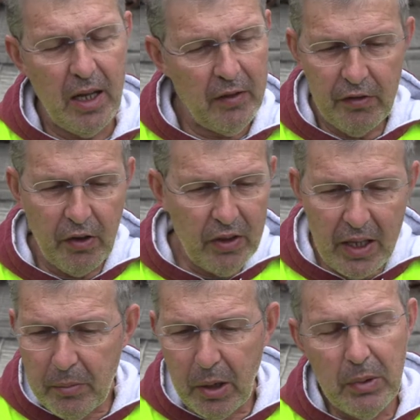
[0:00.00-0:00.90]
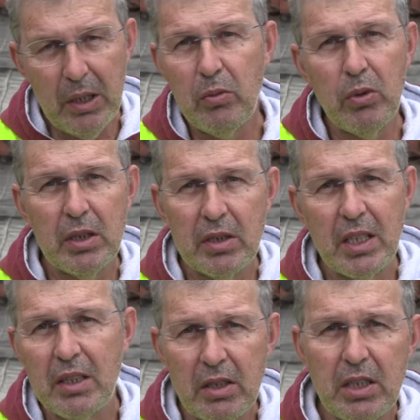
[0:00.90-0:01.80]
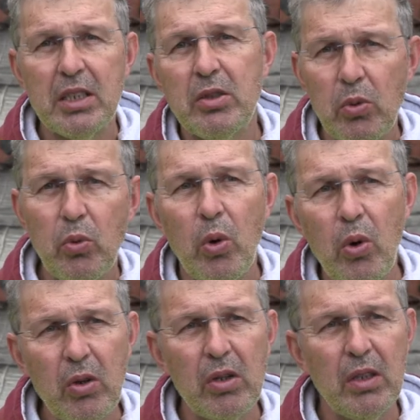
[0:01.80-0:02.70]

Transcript: uh, from that moment, we started just to work,